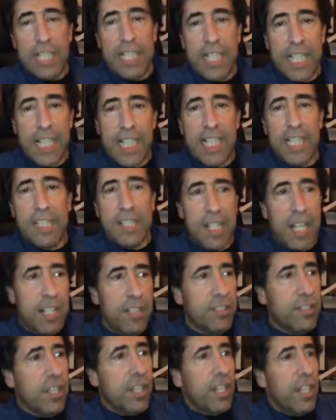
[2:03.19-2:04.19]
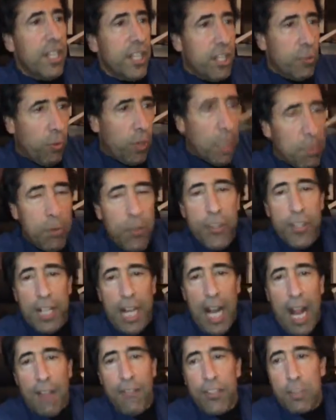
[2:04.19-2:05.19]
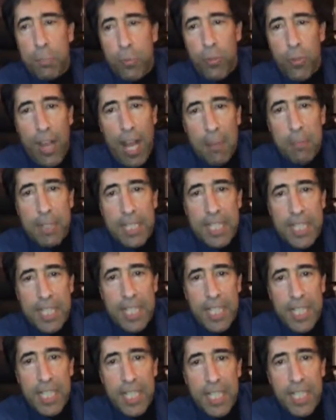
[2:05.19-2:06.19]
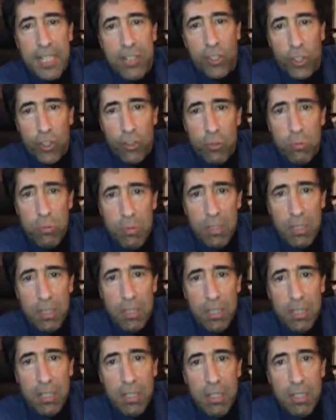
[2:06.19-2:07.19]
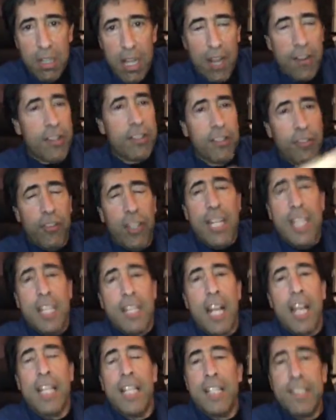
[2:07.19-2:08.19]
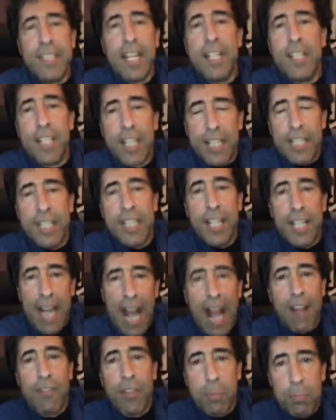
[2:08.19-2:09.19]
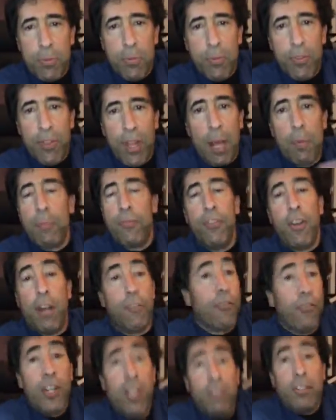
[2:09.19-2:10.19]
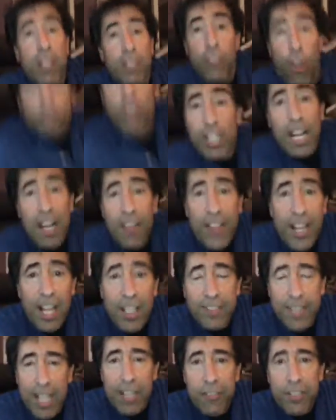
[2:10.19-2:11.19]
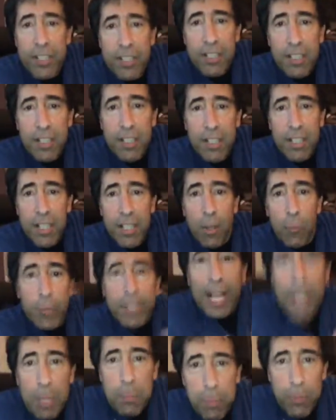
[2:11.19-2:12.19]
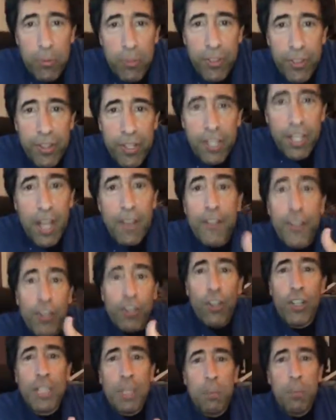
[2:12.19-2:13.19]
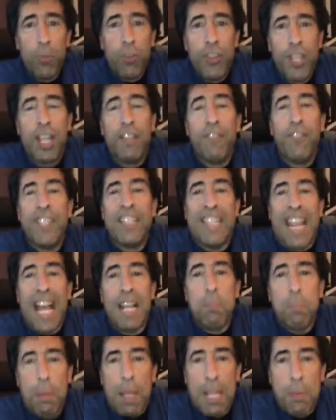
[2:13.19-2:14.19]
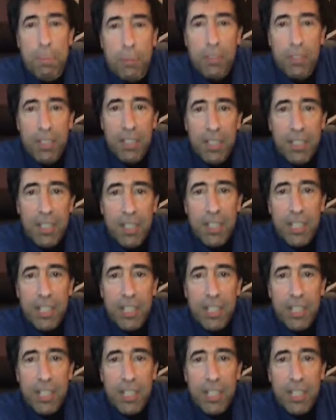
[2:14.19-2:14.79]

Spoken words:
The kid says, you want a booth? You can have this booth. How many do you need? 2? And there's 3. Now, he said you can have the booth. I'm thrilled. Don't say anything else, Andrea. We got a booth. If you look at the booth, it can fit 10 people.